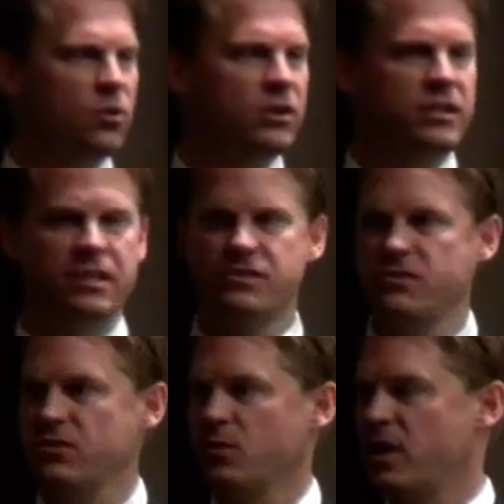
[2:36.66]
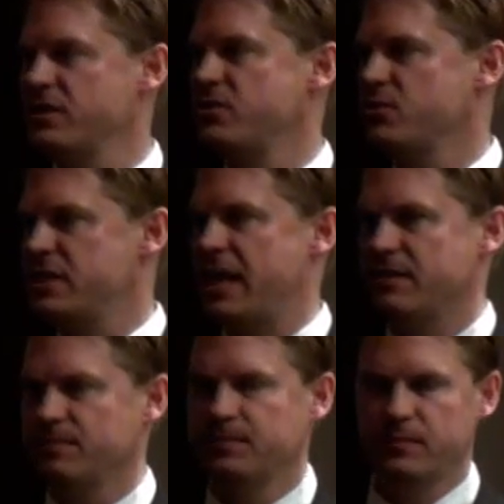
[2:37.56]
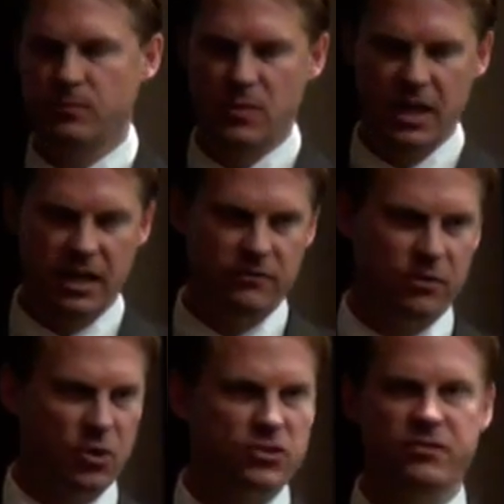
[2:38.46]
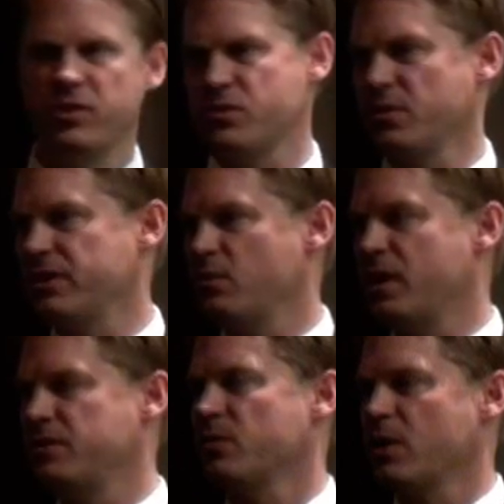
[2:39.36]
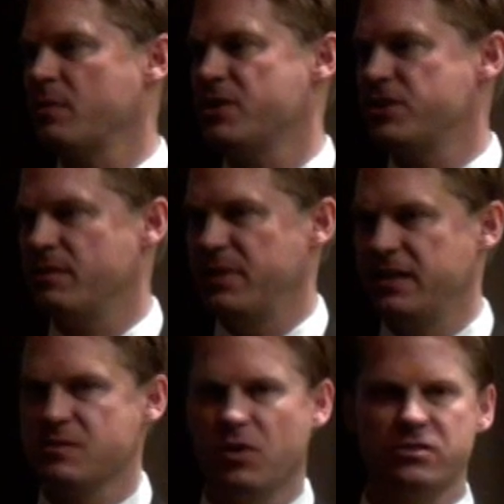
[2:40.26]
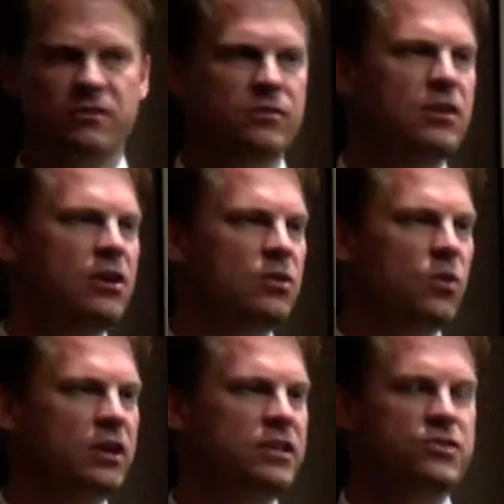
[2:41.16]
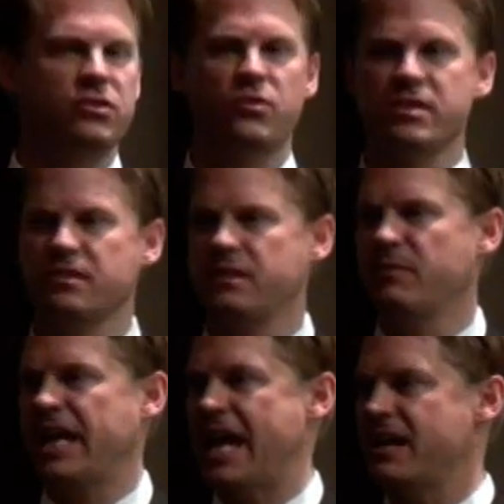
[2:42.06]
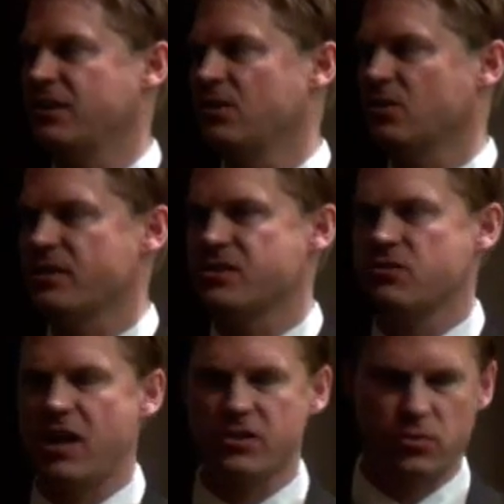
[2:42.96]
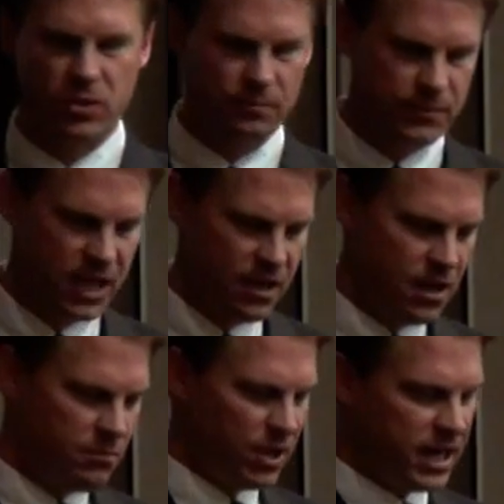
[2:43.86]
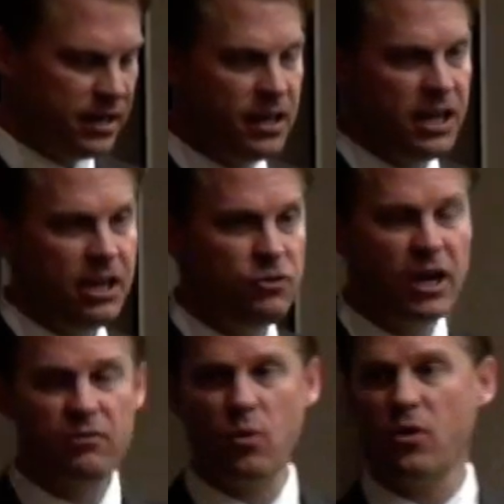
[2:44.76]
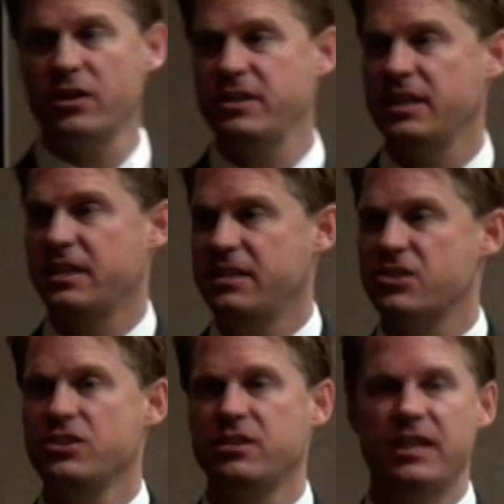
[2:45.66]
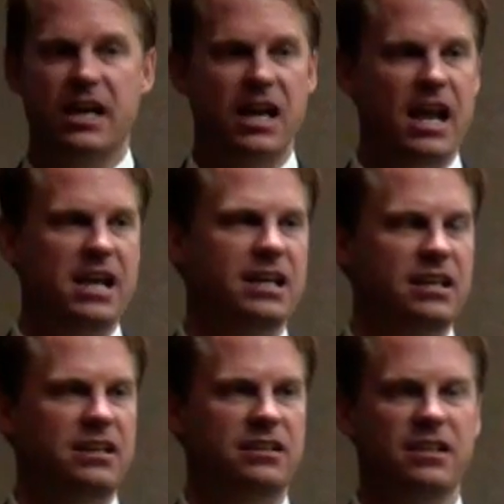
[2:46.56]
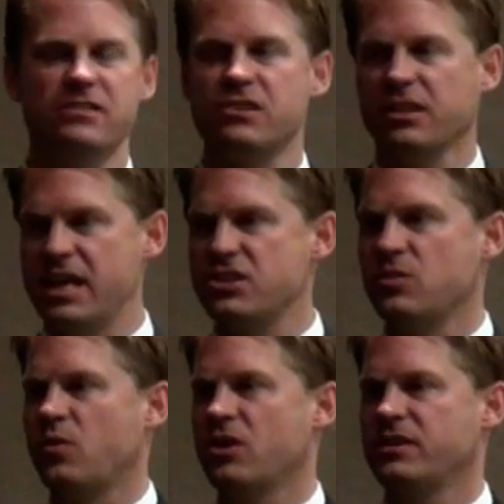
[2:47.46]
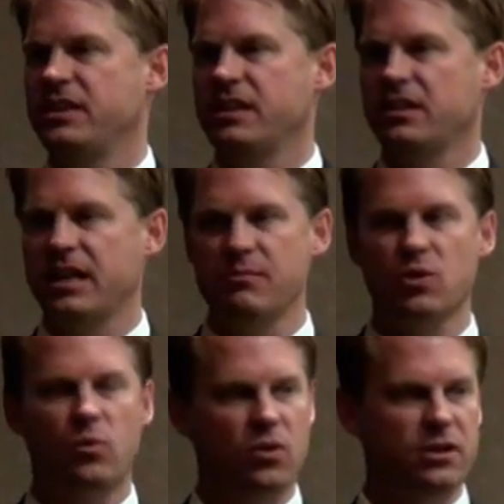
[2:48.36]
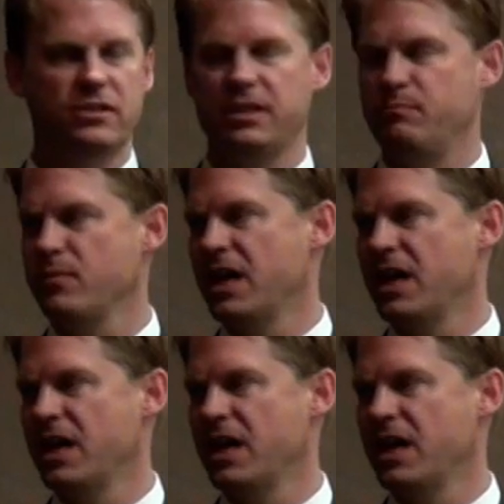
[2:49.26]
warranties to the 1-2-10, and for most of you it's really the 1-year workmanship because most of the work that you do isn't the mechanical or the structural. But if you have a warranty in addition to that, an installation warranty, a labor warranty,